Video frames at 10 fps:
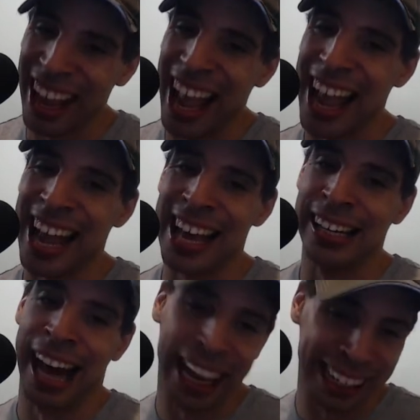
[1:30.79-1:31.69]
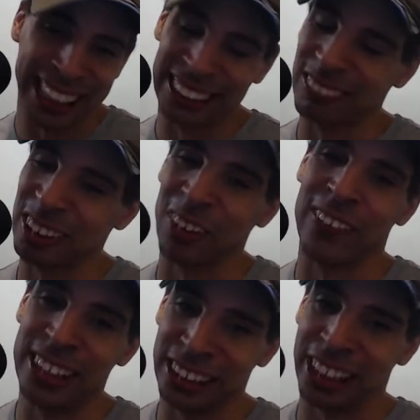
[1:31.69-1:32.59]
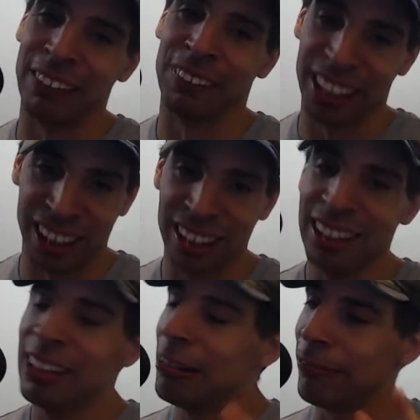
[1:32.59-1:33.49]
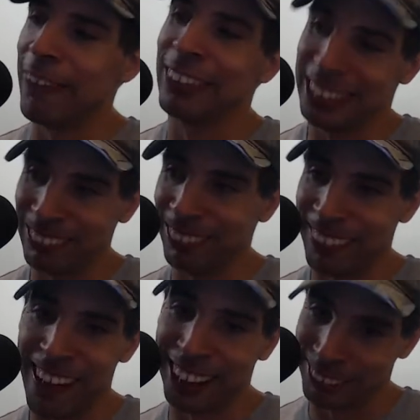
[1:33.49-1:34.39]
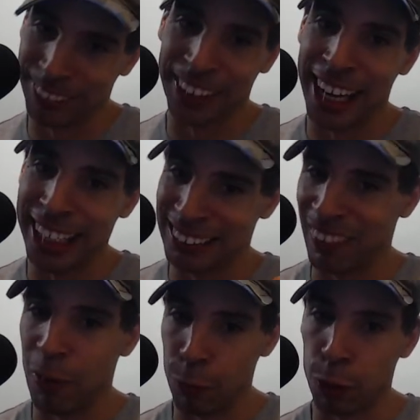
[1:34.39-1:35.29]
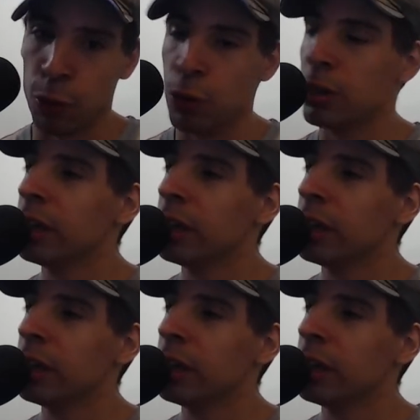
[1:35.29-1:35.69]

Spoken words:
and I got some stories that I'm gonna throw in some vlogs for you guys about food.